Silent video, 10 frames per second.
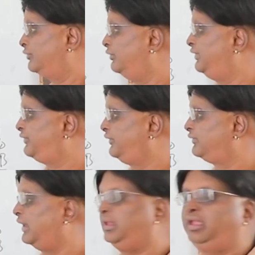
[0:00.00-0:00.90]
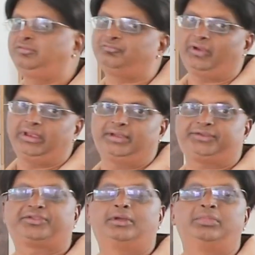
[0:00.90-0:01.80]
So this is an
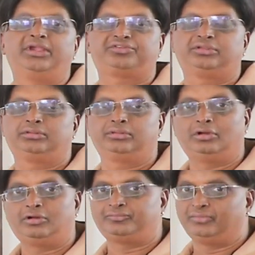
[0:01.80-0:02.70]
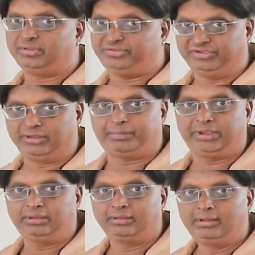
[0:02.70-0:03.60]
infinite summation of
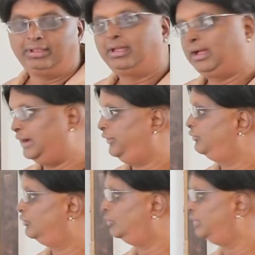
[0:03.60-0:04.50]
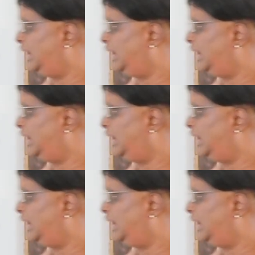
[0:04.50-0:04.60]
GP, and you know